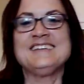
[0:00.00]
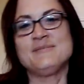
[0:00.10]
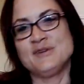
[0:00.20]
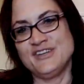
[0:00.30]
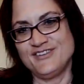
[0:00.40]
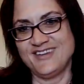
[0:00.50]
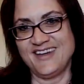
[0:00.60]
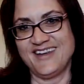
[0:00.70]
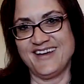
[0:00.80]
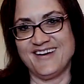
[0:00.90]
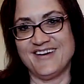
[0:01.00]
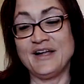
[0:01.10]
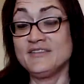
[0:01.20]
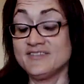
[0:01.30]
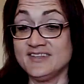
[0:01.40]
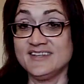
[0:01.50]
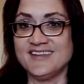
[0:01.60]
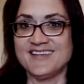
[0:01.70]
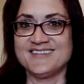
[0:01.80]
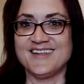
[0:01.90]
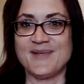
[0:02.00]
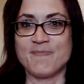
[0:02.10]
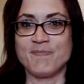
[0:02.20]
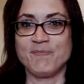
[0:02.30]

Libra, you take care. I'll see you next time.